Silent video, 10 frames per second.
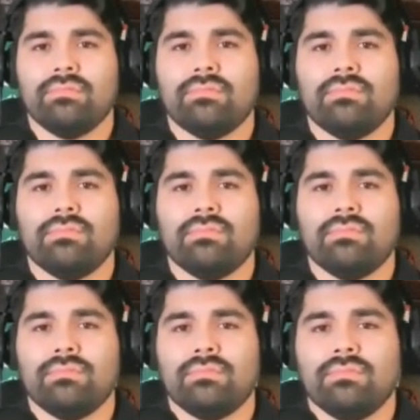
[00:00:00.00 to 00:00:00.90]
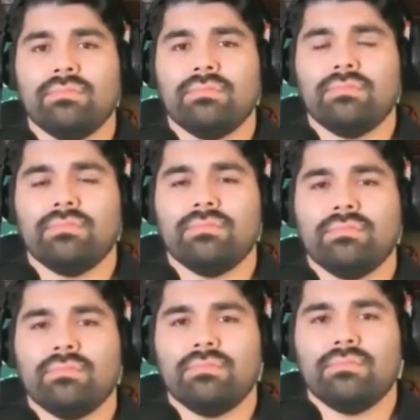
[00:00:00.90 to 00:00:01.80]

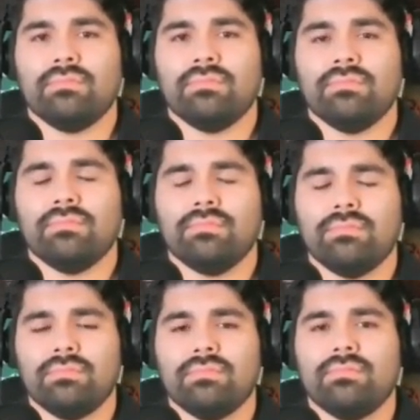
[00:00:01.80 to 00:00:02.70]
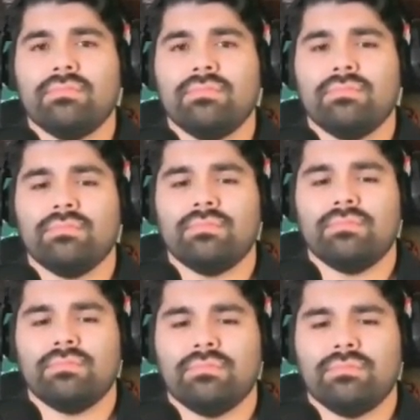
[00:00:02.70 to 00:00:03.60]

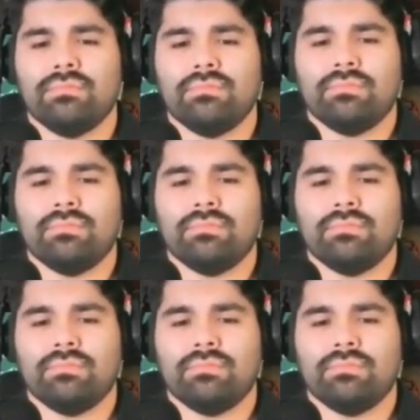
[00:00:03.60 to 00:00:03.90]
No words are spoken by the person on screen.